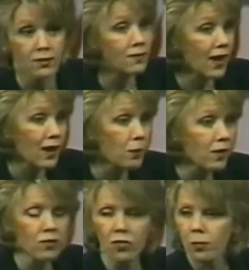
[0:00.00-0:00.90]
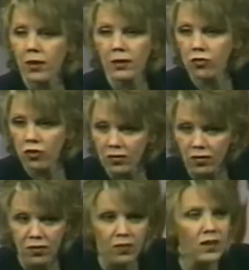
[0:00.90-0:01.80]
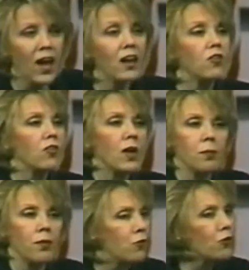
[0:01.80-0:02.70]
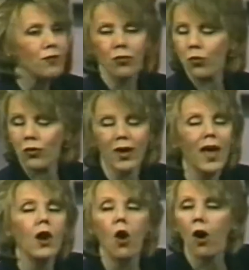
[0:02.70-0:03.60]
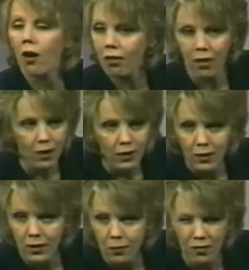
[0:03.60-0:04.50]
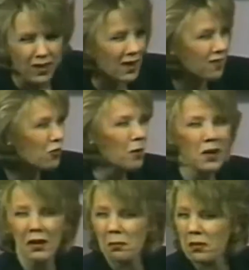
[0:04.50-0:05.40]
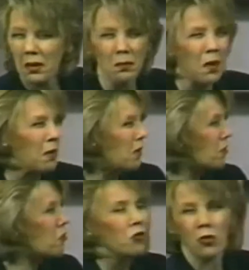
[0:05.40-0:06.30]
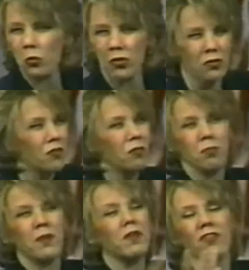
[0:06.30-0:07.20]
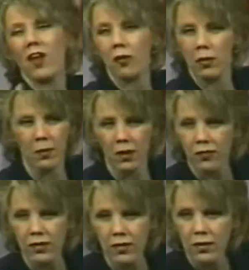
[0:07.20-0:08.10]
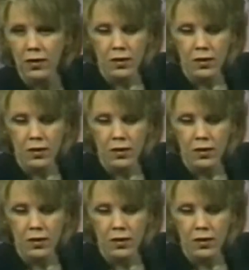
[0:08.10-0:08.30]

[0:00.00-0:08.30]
Today, because of the blood of Jesus and the knowledge of that blood, you don't have to worry at all. Because that hexagram ain't nothing but a, a, a circle with a big star in the middle of it.